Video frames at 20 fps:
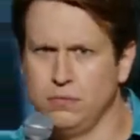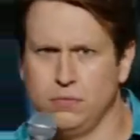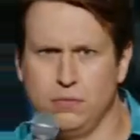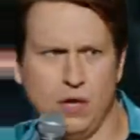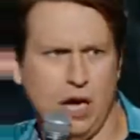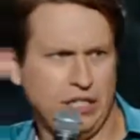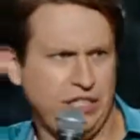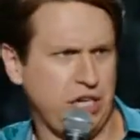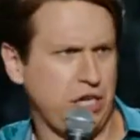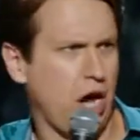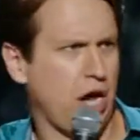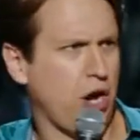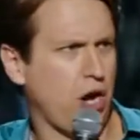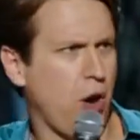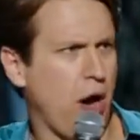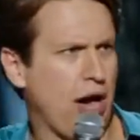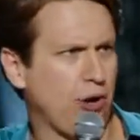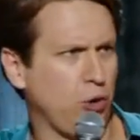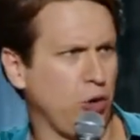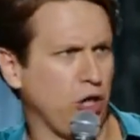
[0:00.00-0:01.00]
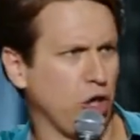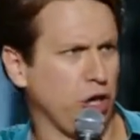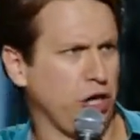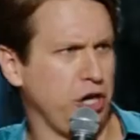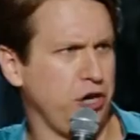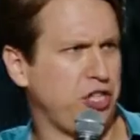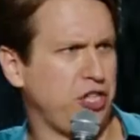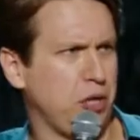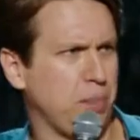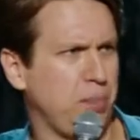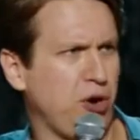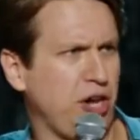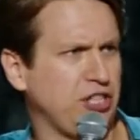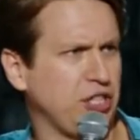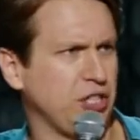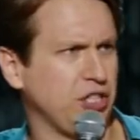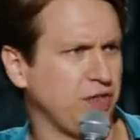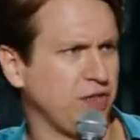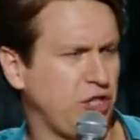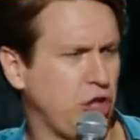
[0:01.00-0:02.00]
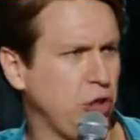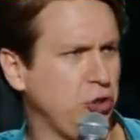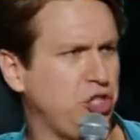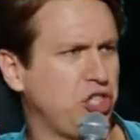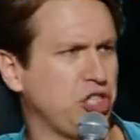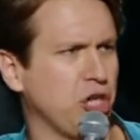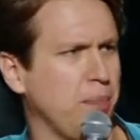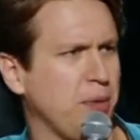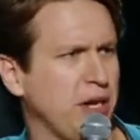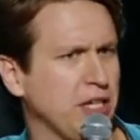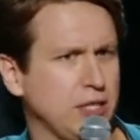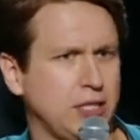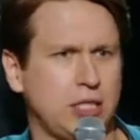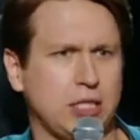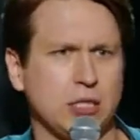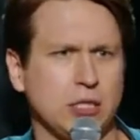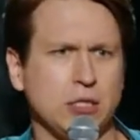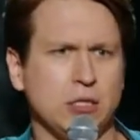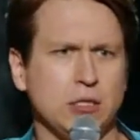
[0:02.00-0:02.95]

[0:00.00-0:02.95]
I did not know how to alert you to the presence of 2 serpents.